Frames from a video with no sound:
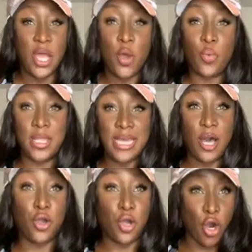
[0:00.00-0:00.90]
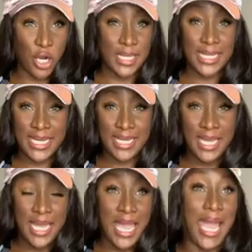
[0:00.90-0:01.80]
without gargling
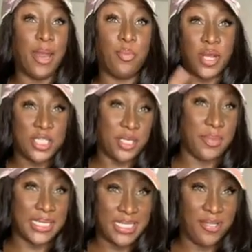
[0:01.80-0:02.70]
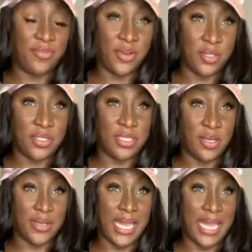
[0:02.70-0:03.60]
and brushing my teeth first,
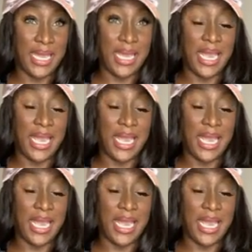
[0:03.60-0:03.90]
okay?